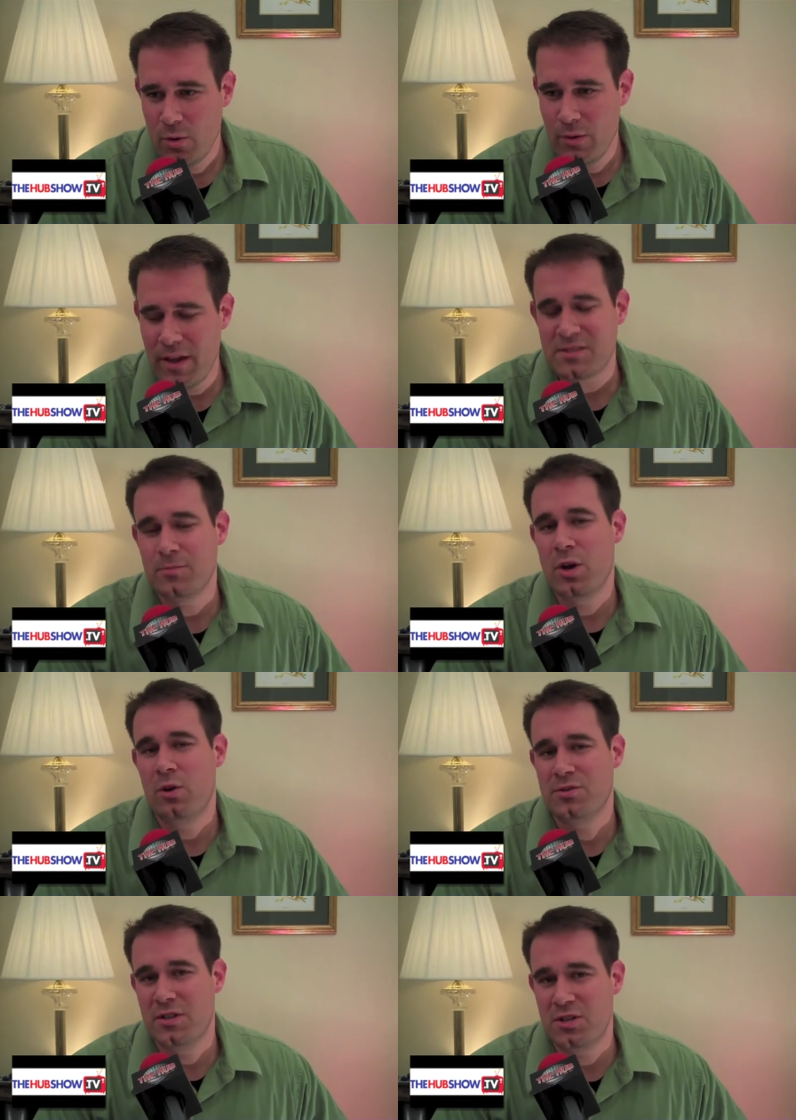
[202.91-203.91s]
We've got some
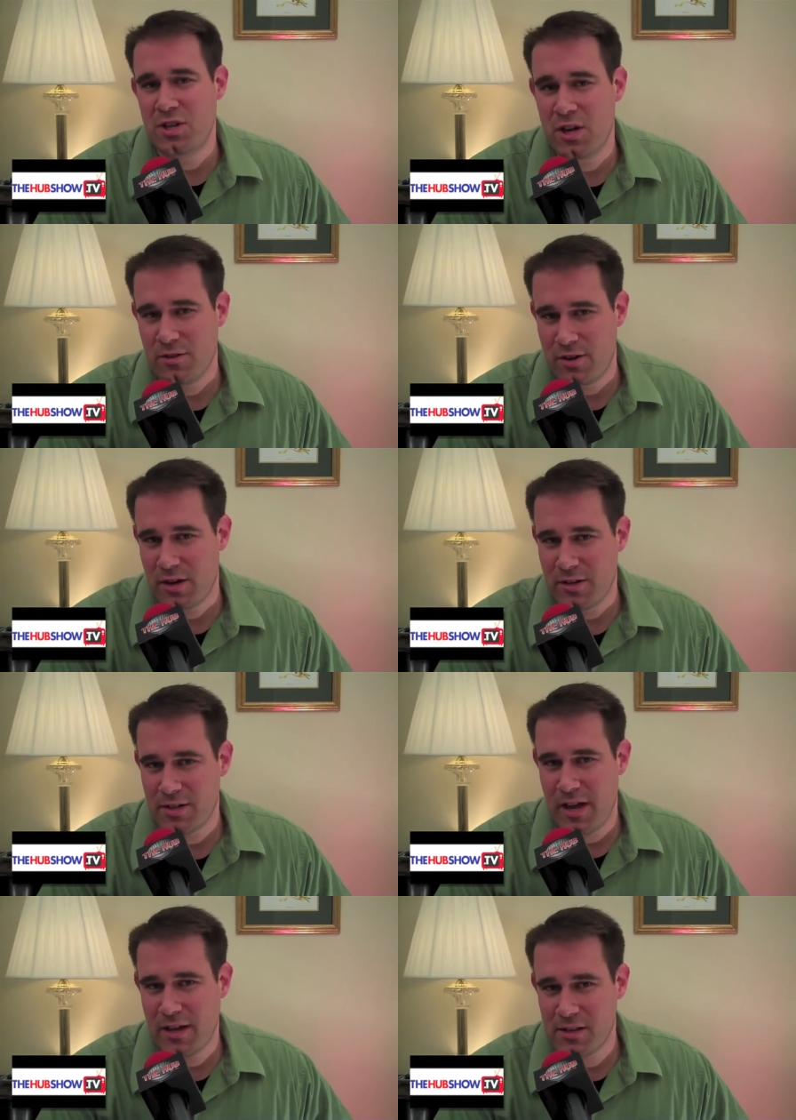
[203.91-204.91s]
goals this year that are going to
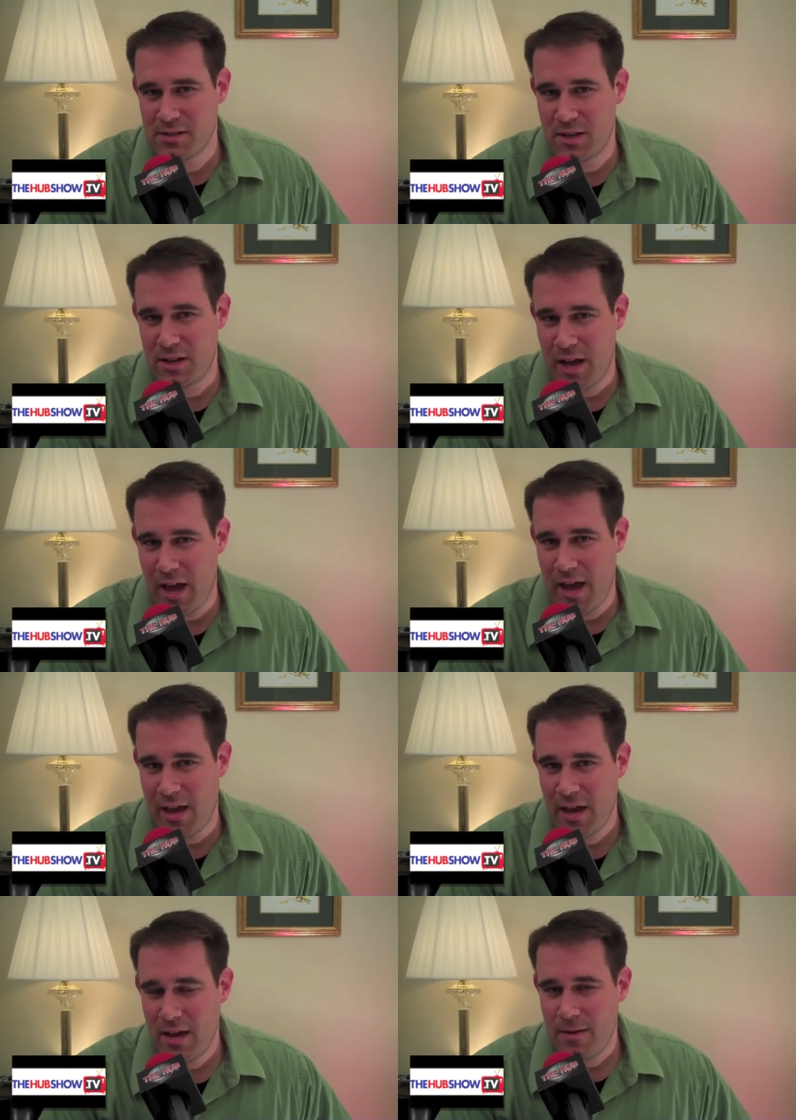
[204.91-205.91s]
take us in
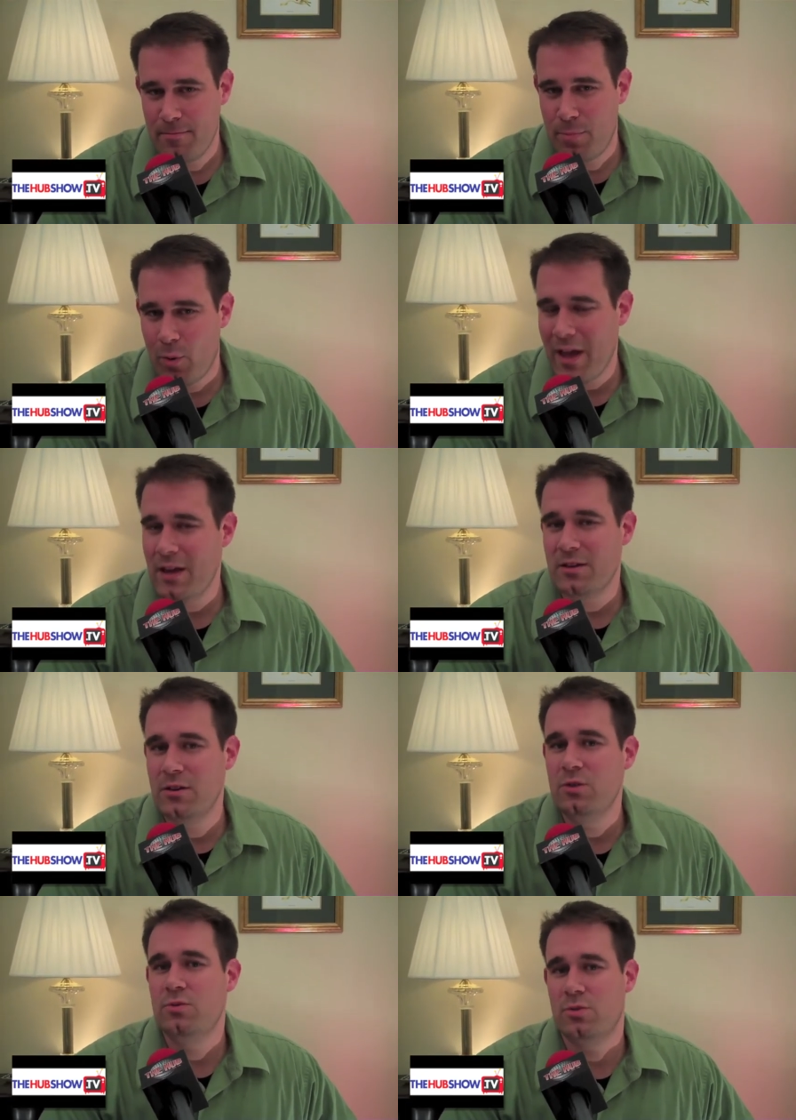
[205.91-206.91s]
a brand
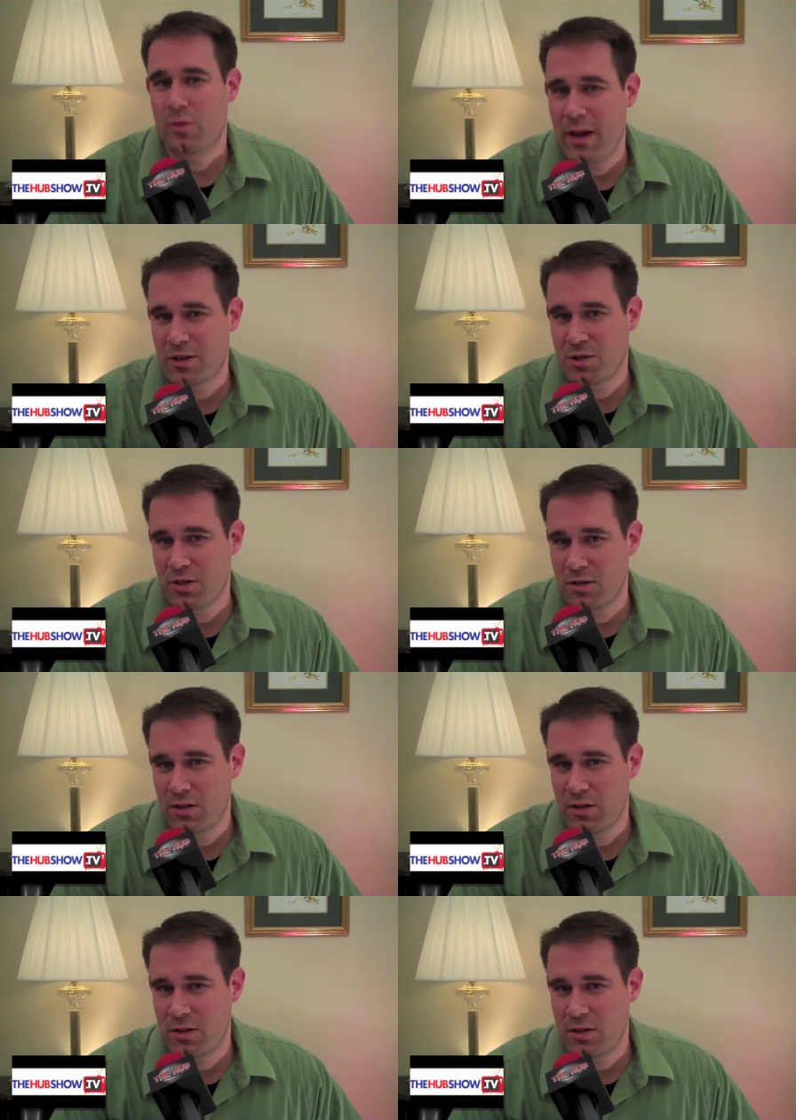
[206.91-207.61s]
new direction.